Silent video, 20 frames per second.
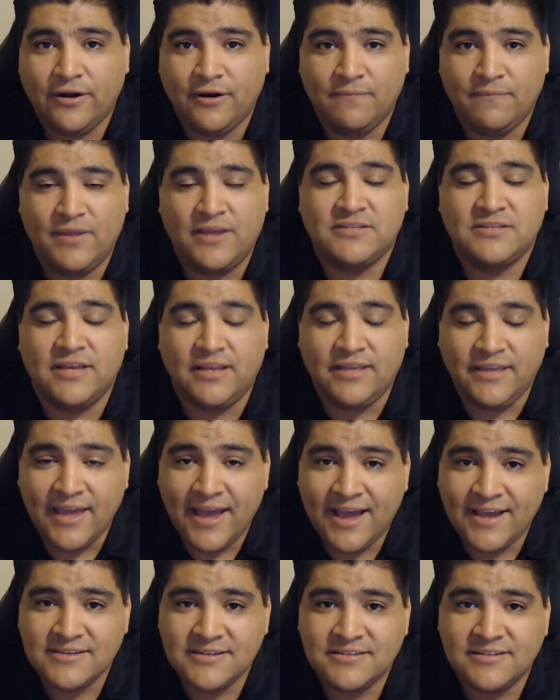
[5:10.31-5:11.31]
And they said,
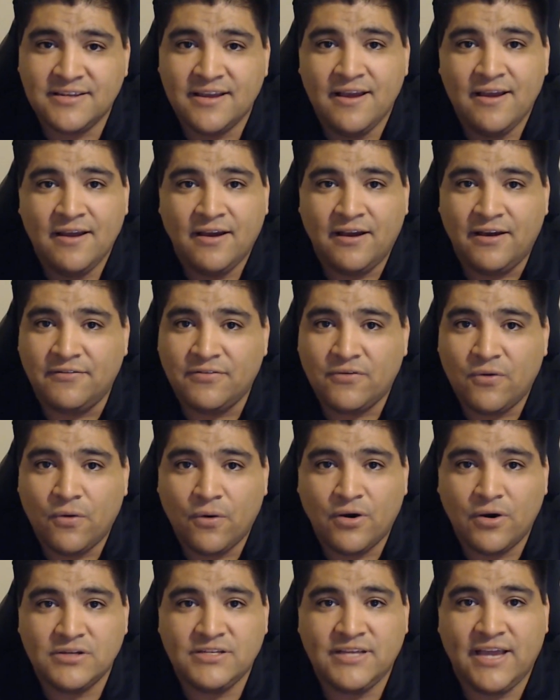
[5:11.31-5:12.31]
yes, of
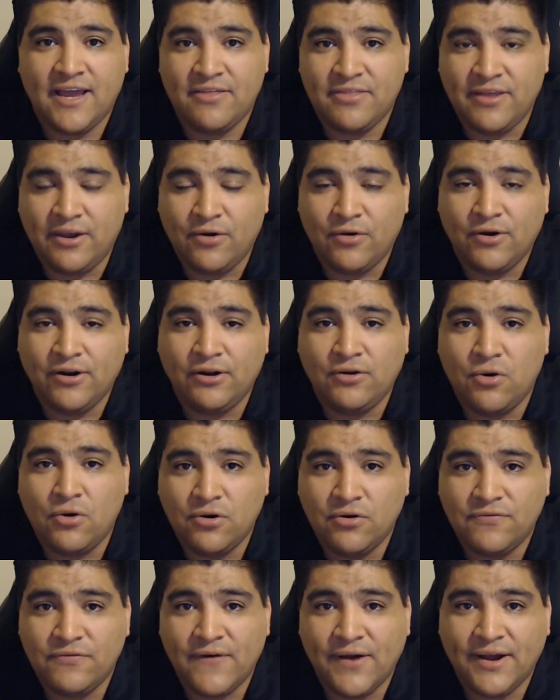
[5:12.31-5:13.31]
course. Yeah, they already
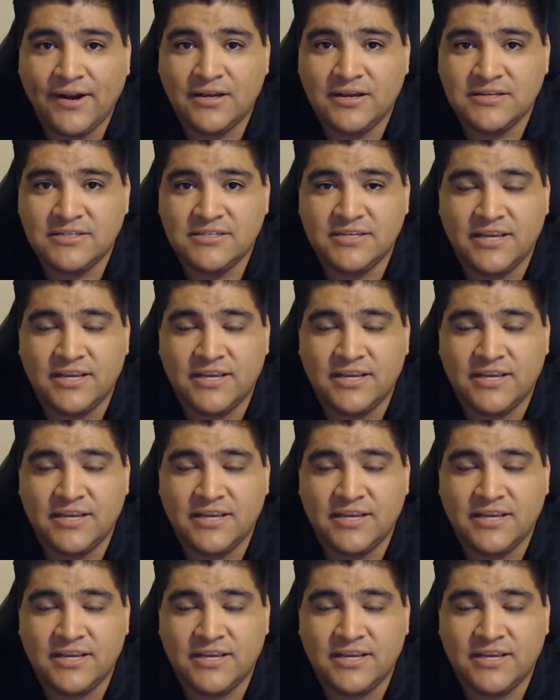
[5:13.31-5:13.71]
notified us.